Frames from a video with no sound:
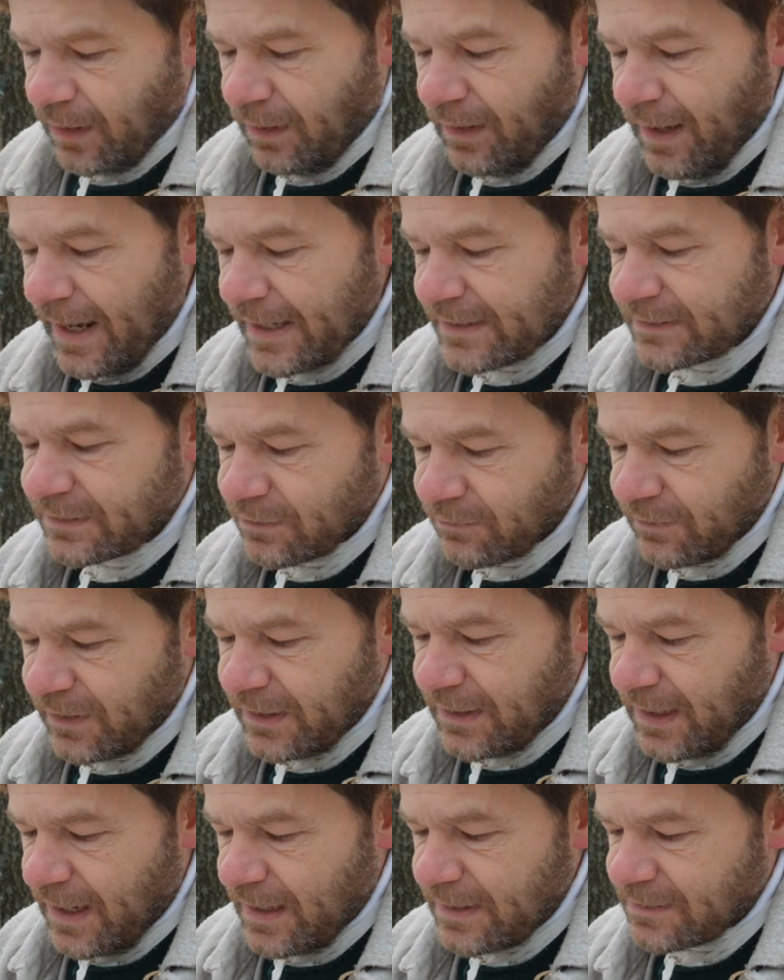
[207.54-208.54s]
the last
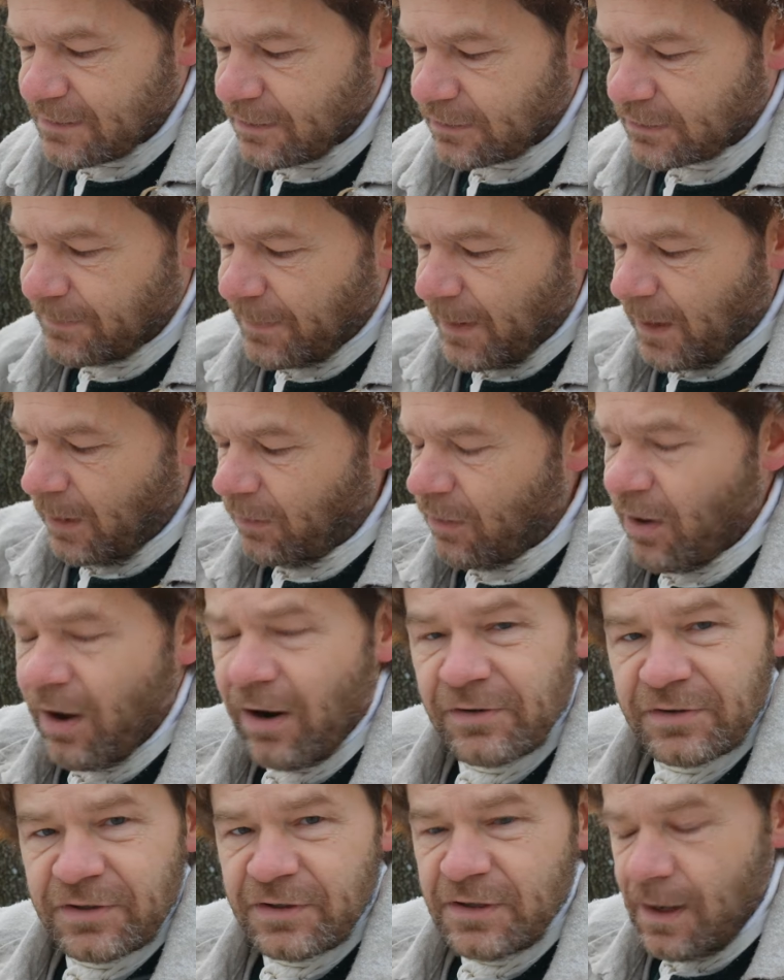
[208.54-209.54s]
three days, there's been a
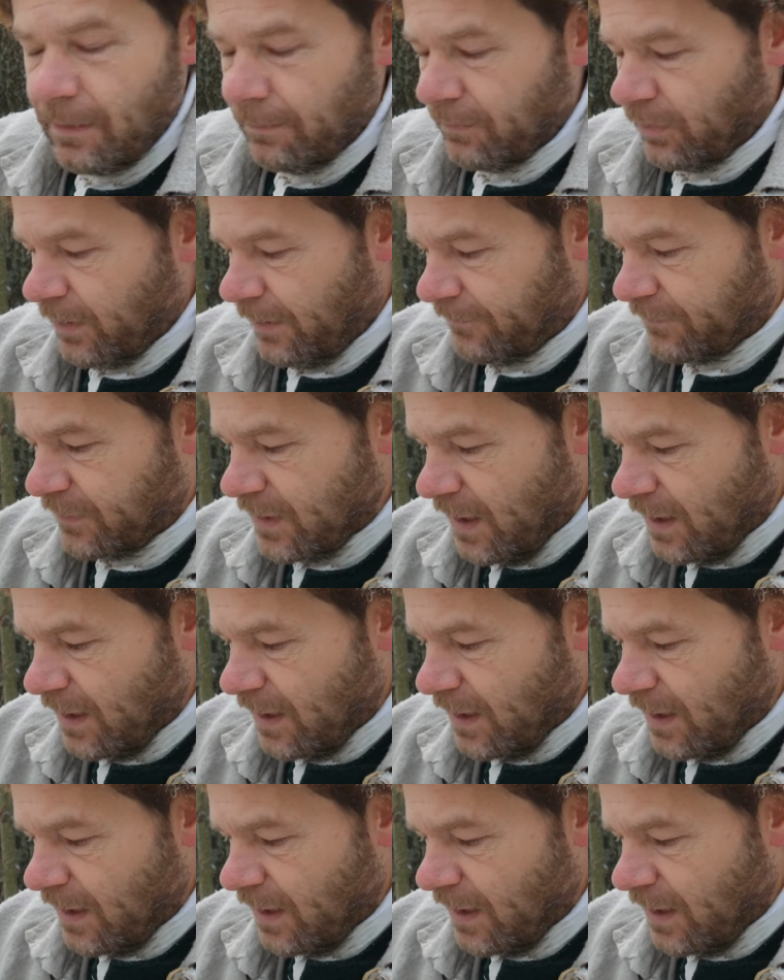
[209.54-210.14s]
large number of